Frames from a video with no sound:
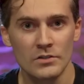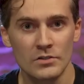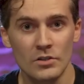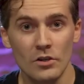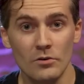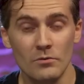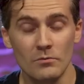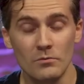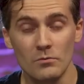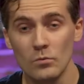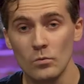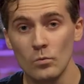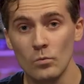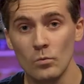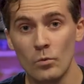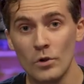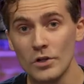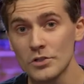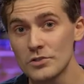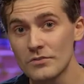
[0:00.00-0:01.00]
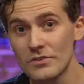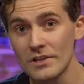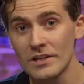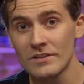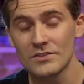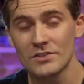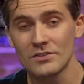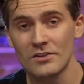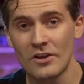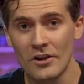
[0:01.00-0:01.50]
So, what did you think
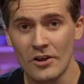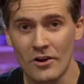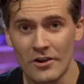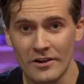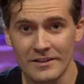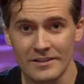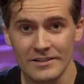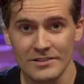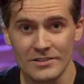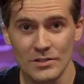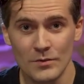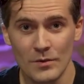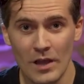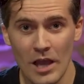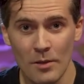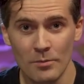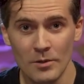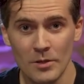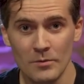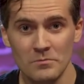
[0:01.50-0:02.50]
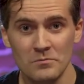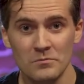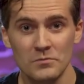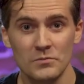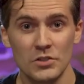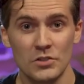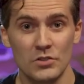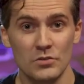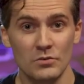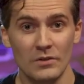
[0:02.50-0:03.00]
of Sonata Arctica's new album?
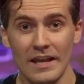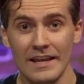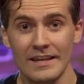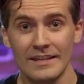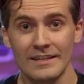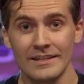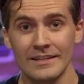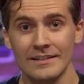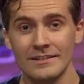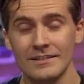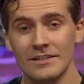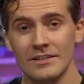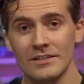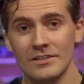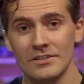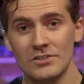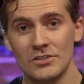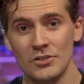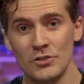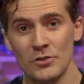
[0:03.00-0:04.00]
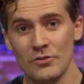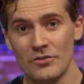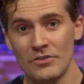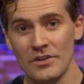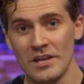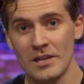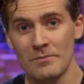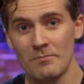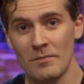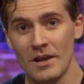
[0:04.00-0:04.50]
Did you like it? Do you
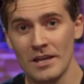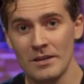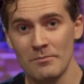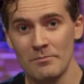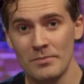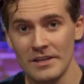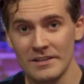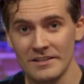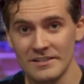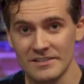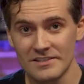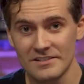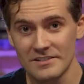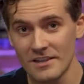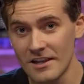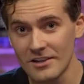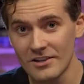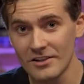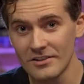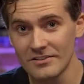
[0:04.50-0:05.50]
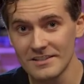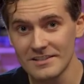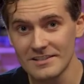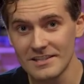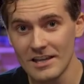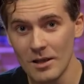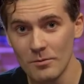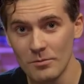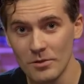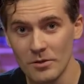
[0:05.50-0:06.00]
think my opinions suck on this
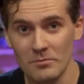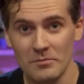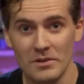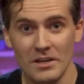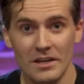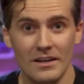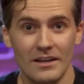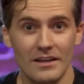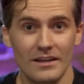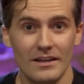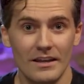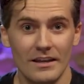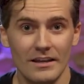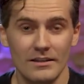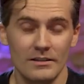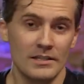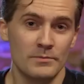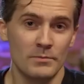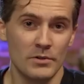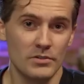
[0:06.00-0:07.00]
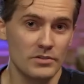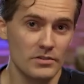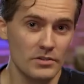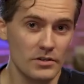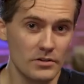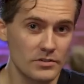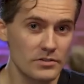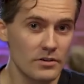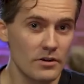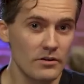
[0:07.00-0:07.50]
album as much as
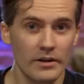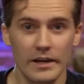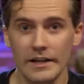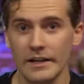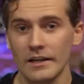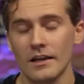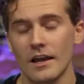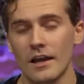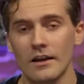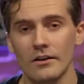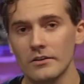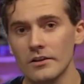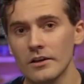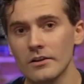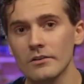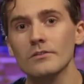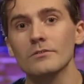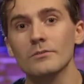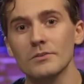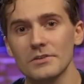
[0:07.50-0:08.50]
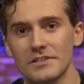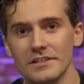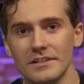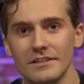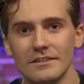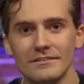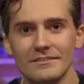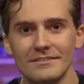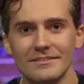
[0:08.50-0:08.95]
their songwriting? I don't know, we'll see.